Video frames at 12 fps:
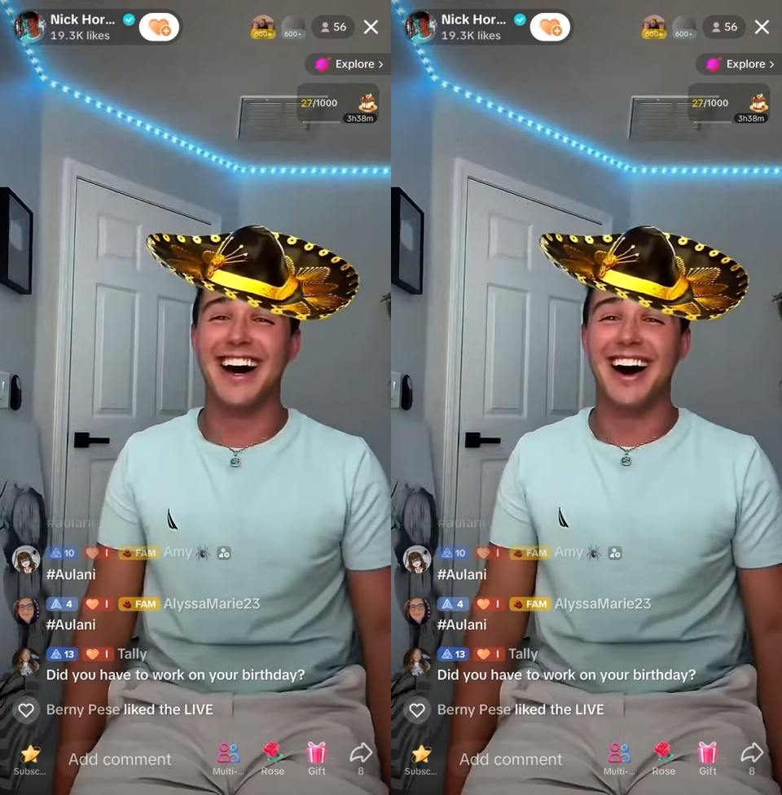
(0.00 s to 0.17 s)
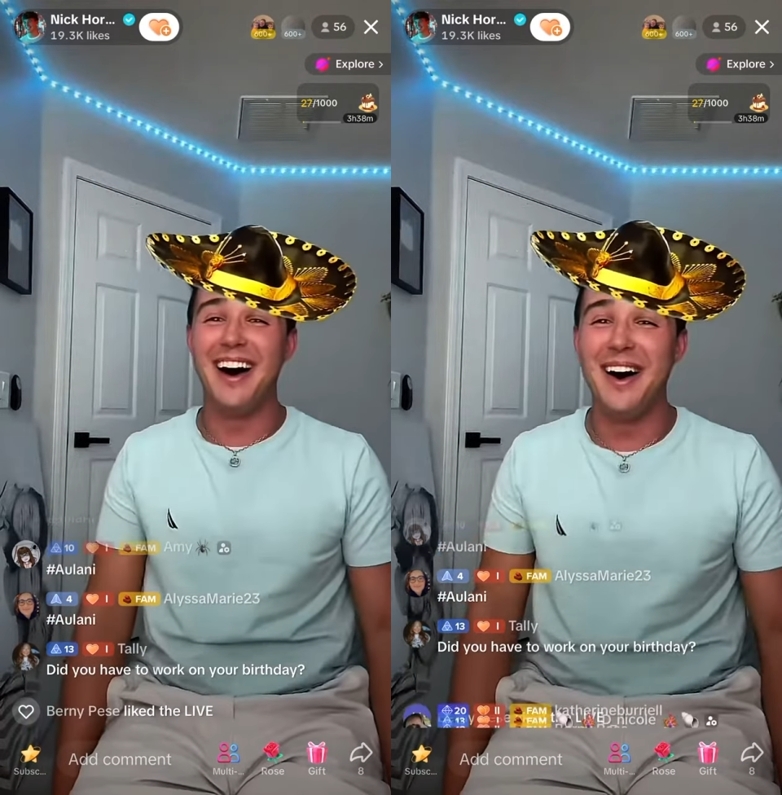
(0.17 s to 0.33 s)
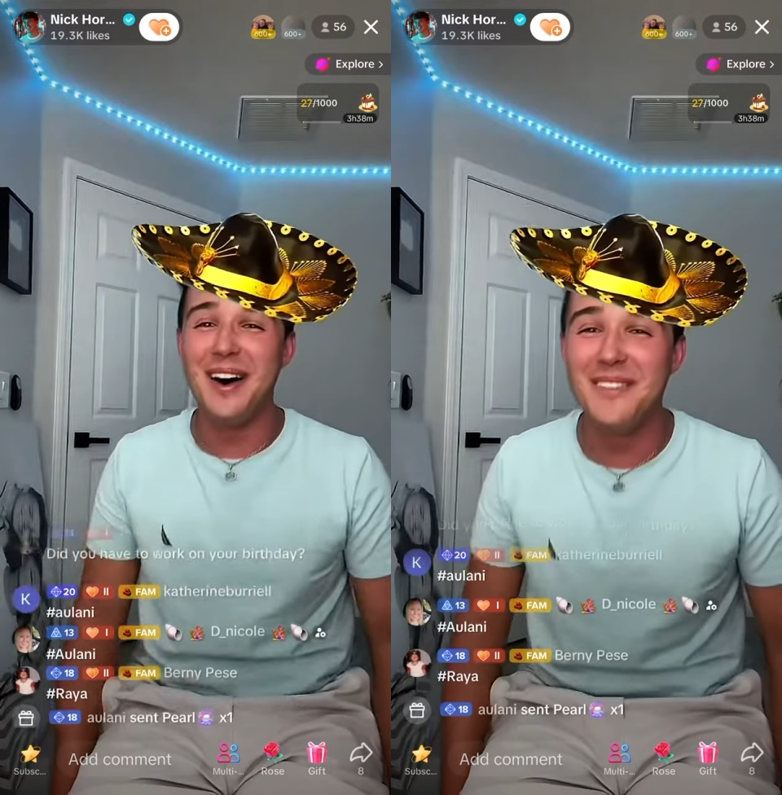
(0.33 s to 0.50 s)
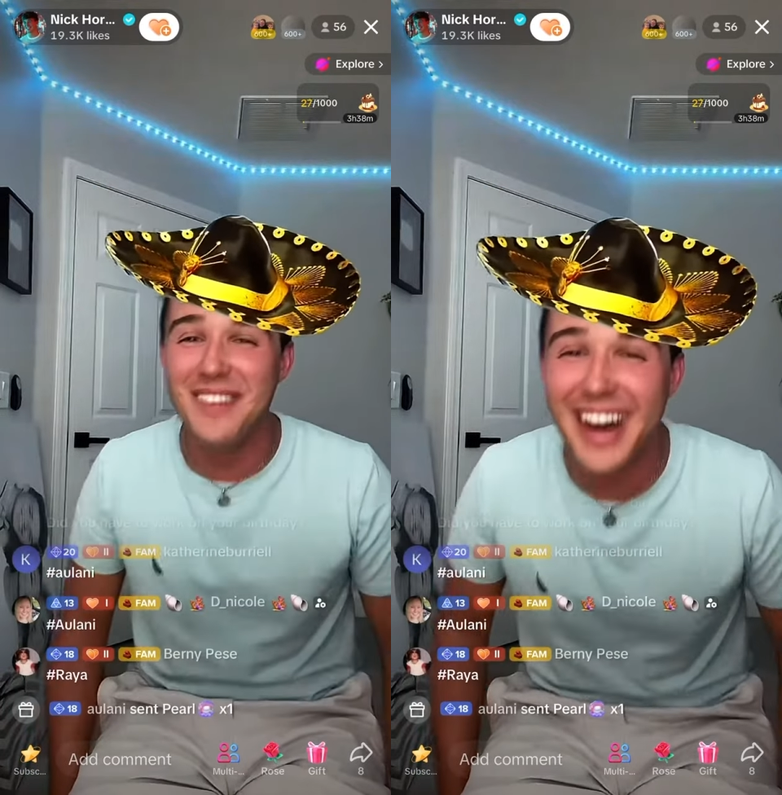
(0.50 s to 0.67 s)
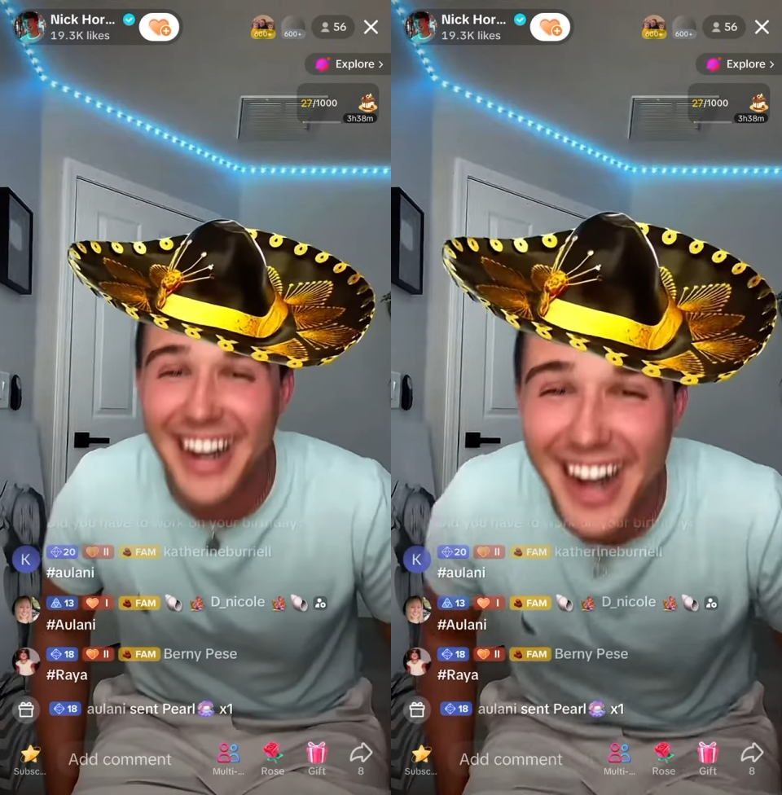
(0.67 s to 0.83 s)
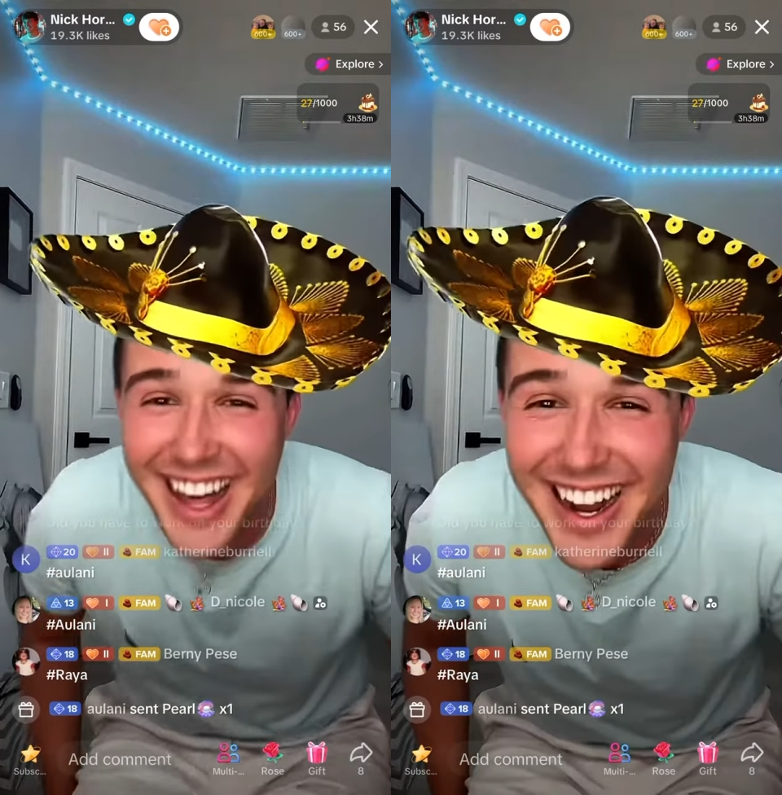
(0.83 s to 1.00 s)
Oh my
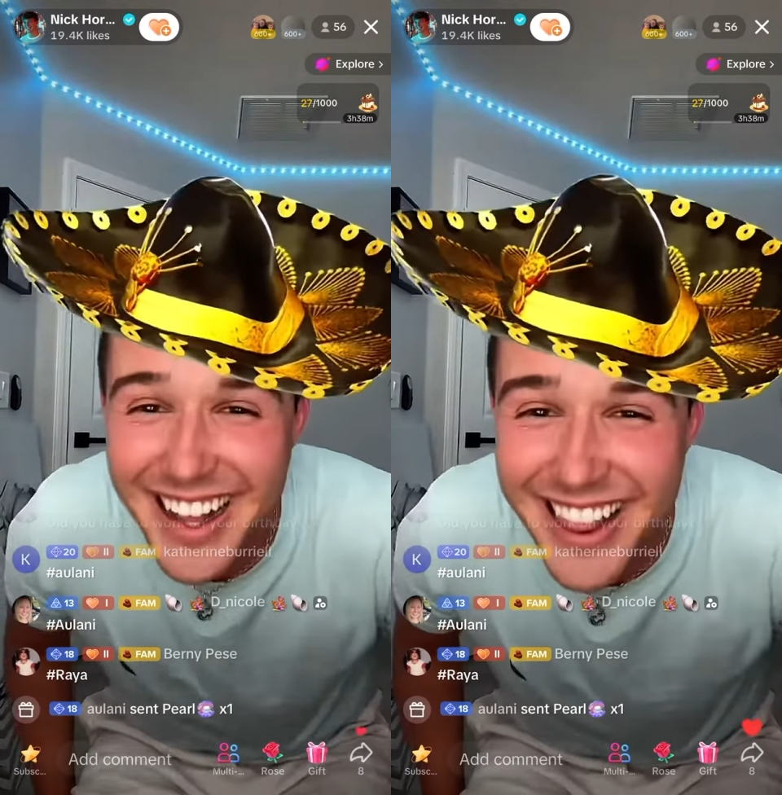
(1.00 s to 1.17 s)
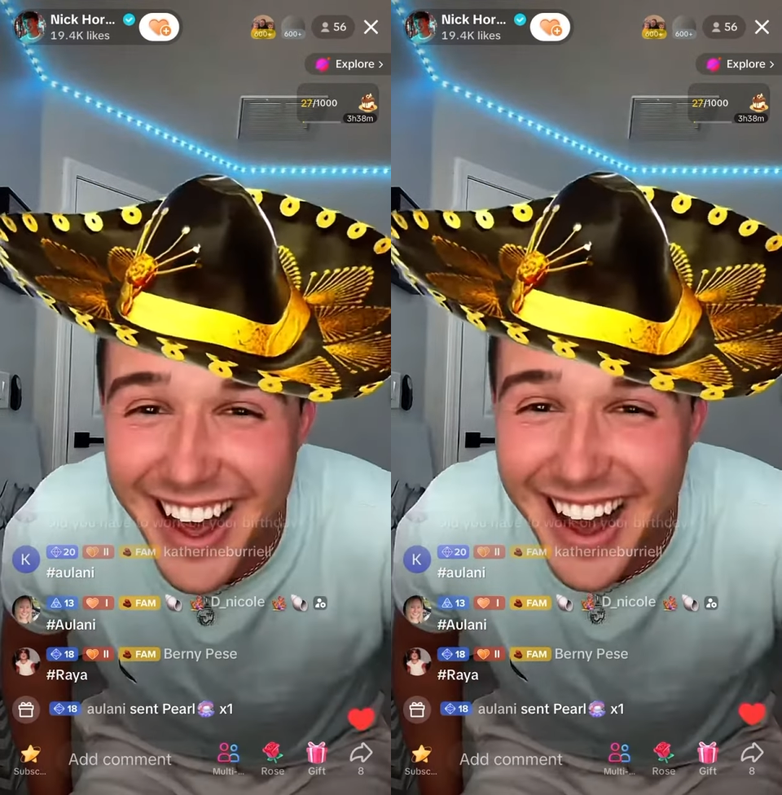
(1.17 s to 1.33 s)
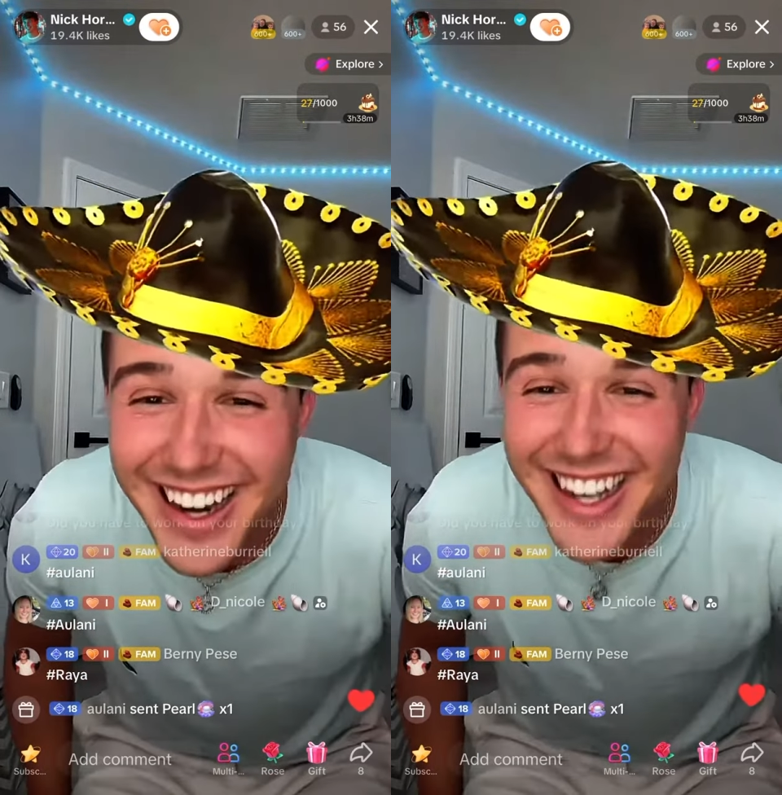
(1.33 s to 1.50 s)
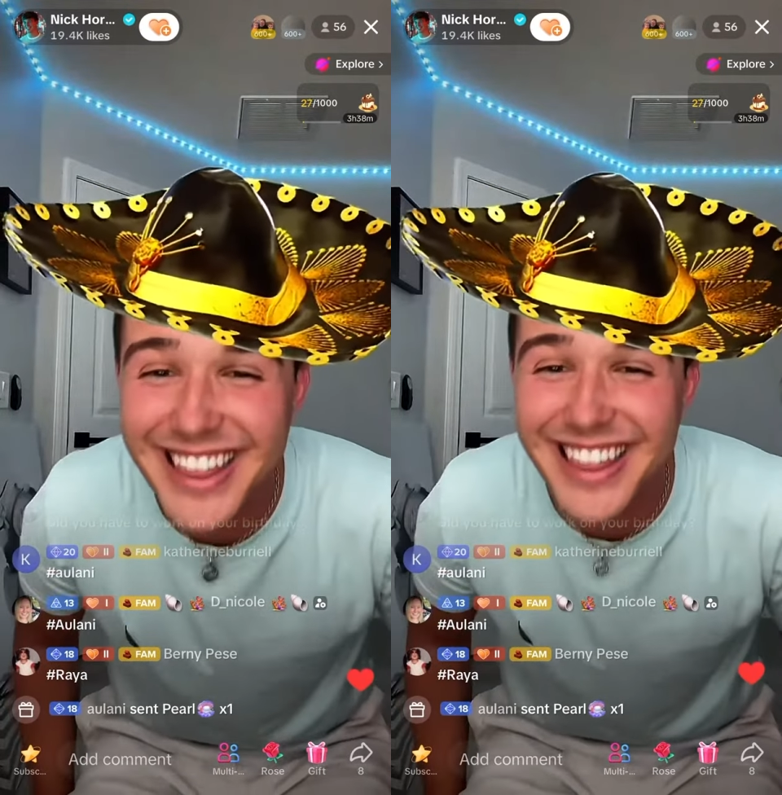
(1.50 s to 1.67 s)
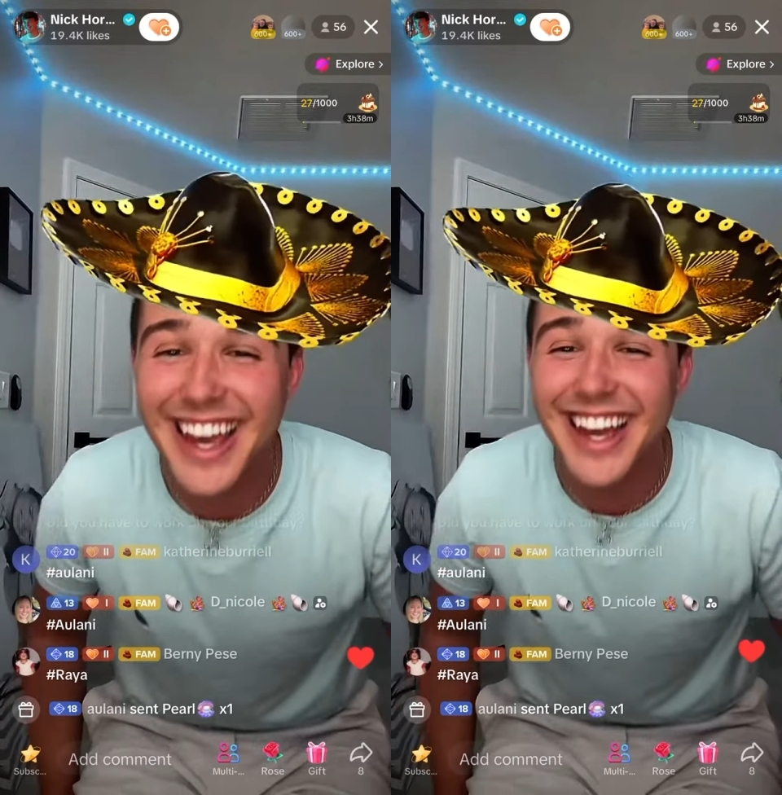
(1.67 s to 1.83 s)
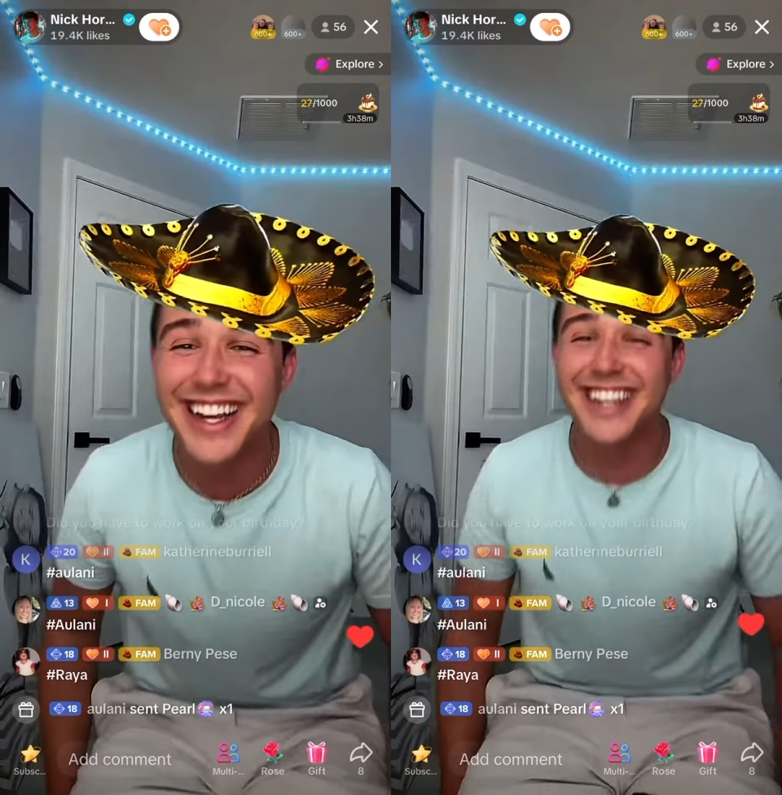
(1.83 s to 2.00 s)
Alani,
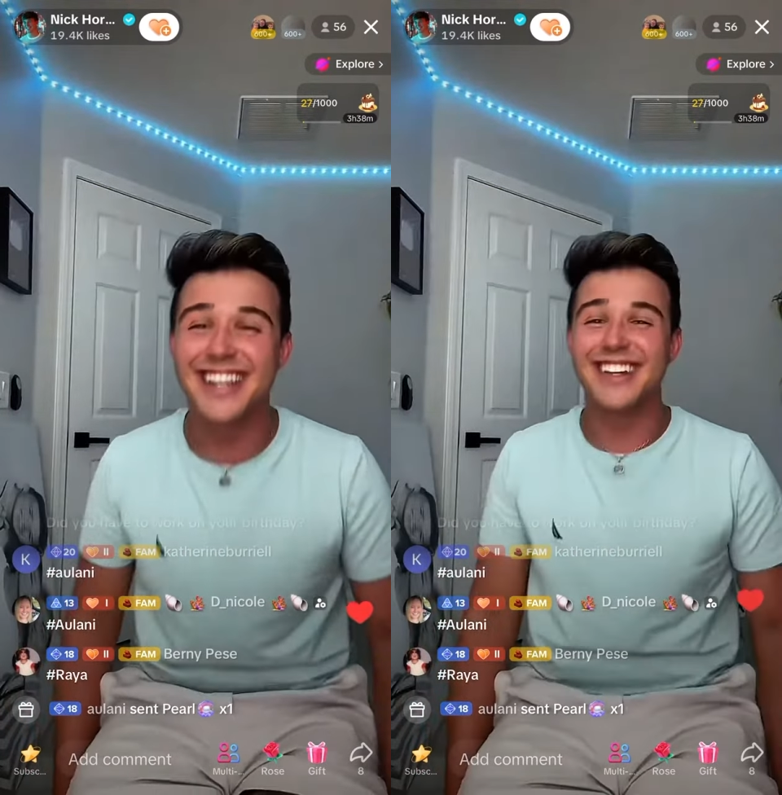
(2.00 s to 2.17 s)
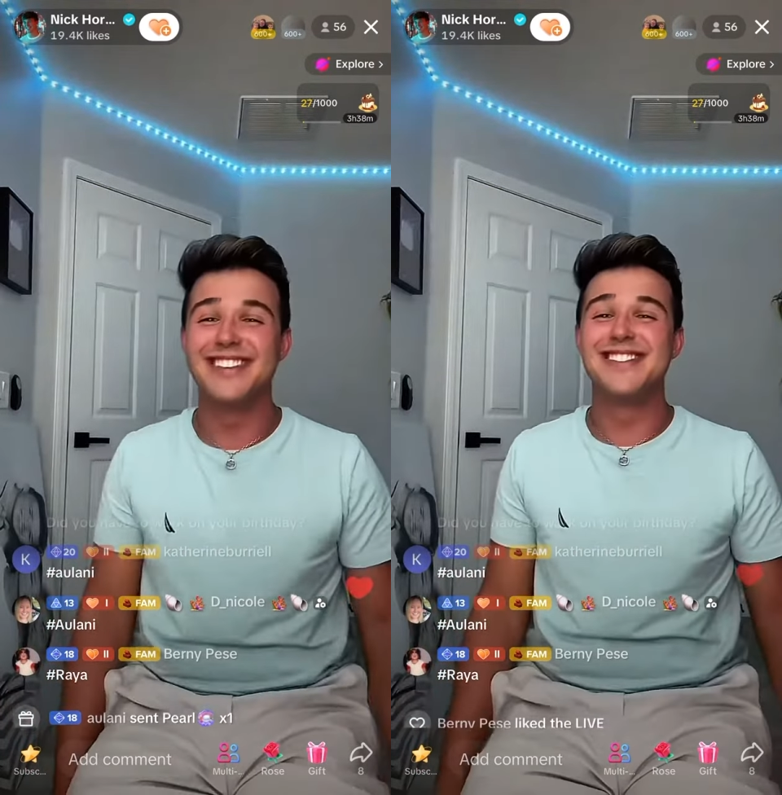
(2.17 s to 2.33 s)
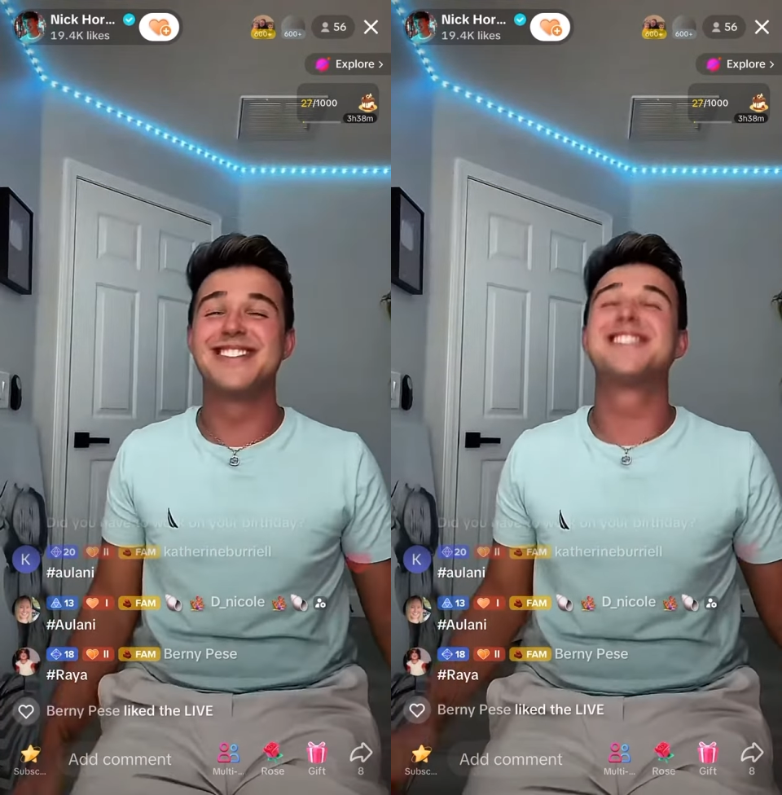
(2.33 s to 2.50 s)
thank you